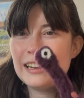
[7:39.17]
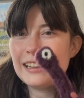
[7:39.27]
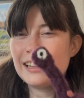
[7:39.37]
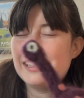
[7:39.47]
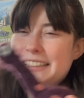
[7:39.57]

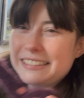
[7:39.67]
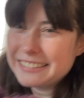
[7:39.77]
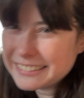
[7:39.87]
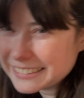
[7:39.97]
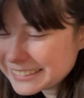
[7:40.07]

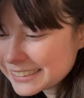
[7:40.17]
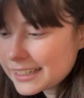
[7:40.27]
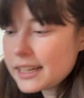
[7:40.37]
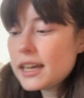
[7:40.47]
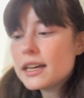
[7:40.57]

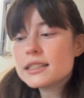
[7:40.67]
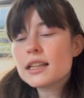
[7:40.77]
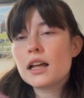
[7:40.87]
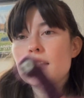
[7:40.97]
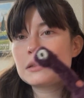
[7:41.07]
It's a
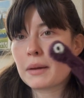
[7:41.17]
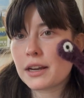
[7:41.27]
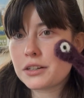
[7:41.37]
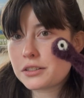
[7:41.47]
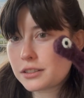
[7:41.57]
little
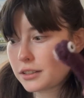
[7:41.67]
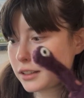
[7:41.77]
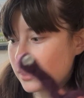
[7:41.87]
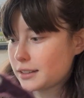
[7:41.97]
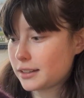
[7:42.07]
special
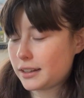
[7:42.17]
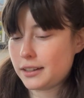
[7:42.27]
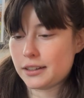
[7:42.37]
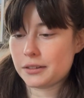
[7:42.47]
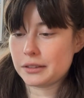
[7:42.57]
because I
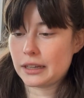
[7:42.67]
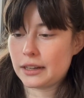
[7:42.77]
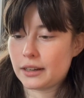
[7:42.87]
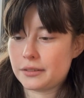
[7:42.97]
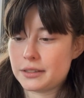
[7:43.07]
didn't know what the
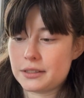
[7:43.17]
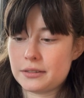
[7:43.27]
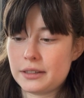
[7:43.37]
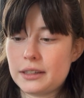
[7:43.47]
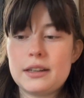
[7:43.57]
heck I was
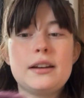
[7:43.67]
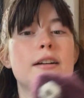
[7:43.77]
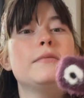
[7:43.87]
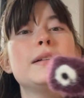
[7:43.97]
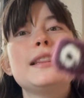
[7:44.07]
doing.
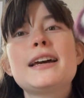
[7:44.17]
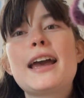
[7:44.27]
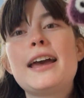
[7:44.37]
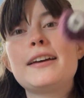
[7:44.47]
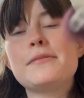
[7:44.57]
But look
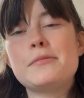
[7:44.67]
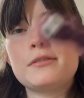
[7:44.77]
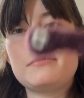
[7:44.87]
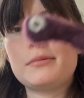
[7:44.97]
at him.